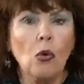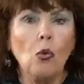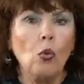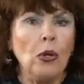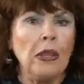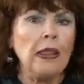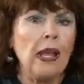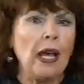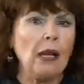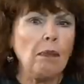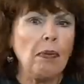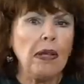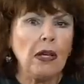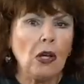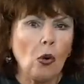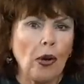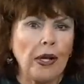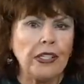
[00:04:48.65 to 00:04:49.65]
Wouldn't that be
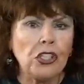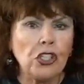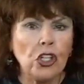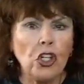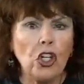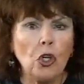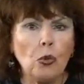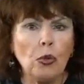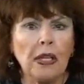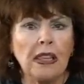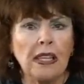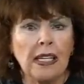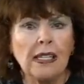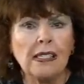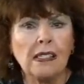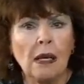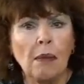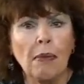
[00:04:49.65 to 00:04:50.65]
a question you would
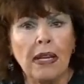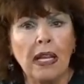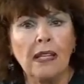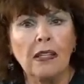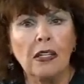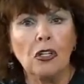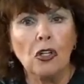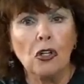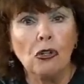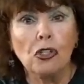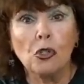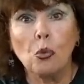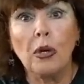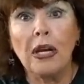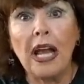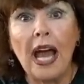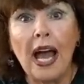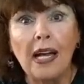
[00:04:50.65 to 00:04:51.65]
think somebody in the news
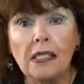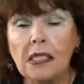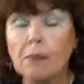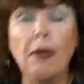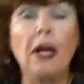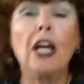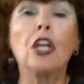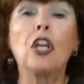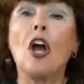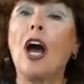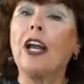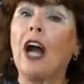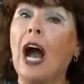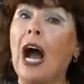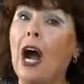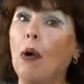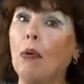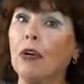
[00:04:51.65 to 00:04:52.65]
would ask? But not
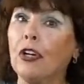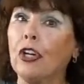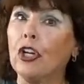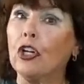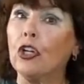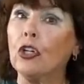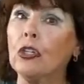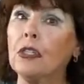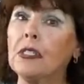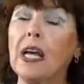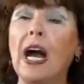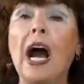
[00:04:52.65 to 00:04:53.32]
our news.